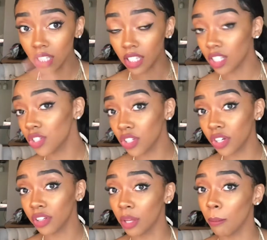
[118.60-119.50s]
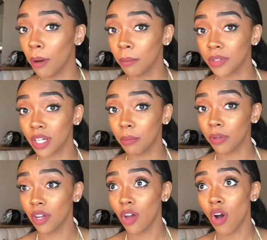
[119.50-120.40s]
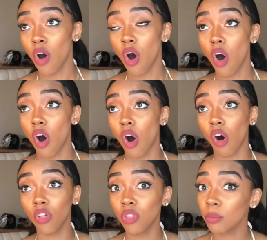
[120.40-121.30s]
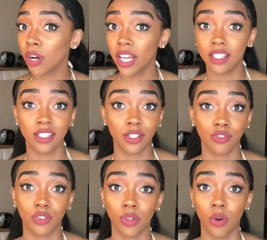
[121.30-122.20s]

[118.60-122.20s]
This year they bumped up all the prices for the